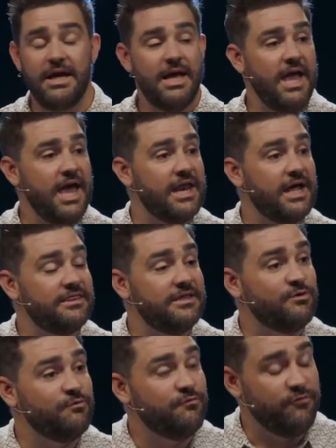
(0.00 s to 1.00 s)
And I think
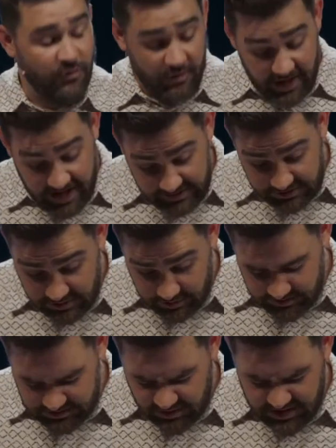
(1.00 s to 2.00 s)
for Esther
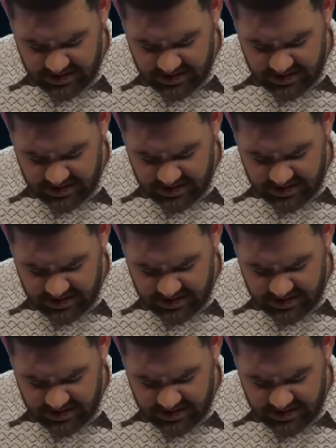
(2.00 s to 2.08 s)
was, okay,